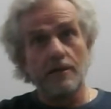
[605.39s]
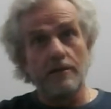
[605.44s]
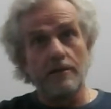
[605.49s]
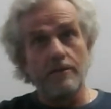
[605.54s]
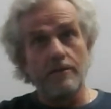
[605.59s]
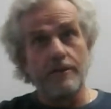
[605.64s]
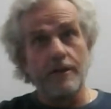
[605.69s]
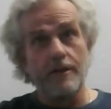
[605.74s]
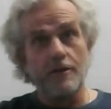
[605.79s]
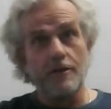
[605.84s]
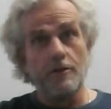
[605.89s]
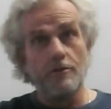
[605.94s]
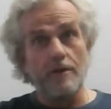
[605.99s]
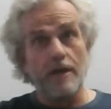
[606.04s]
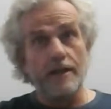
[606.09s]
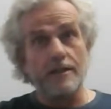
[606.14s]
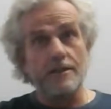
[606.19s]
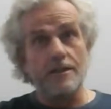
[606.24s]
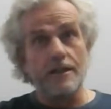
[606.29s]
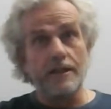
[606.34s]
that you
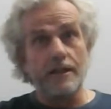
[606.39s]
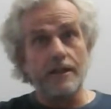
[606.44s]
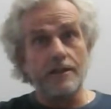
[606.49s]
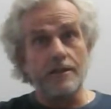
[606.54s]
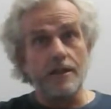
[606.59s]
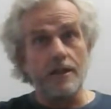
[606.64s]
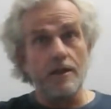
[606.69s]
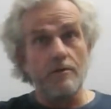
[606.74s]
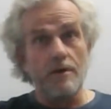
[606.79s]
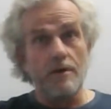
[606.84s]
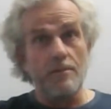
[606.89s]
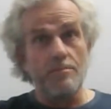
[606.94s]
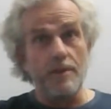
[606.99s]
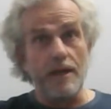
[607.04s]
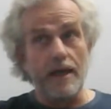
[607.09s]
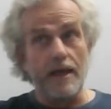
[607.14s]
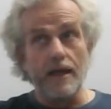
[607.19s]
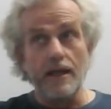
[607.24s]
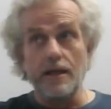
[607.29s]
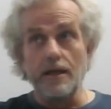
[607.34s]
actually need to go up
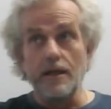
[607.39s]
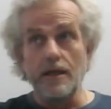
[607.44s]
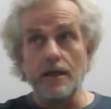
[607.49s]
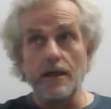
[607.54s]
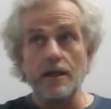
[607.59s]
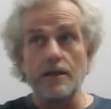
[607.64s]
and